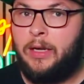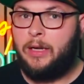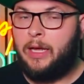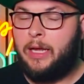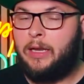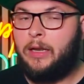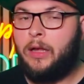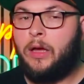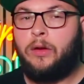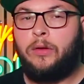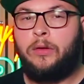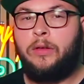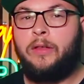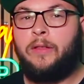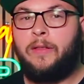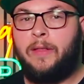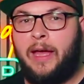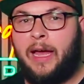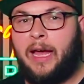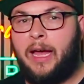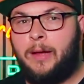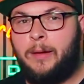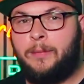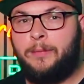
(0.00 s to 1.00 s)
And not only
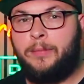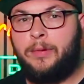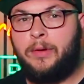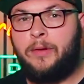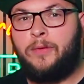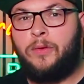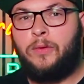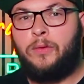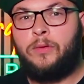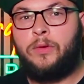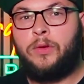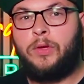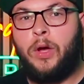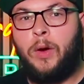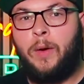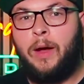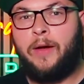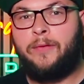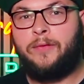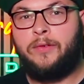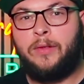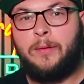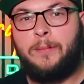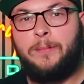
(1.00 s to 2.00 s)
that, but if you go
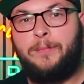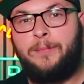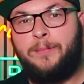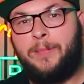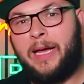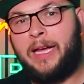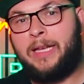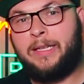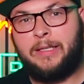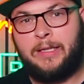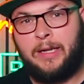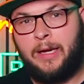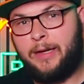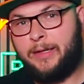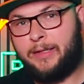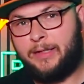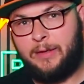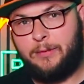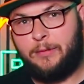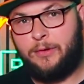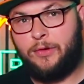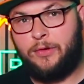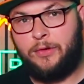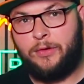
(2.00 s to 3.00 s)
after the best
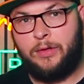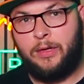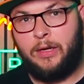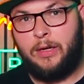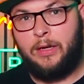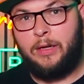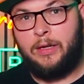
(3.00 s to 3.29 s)
customers,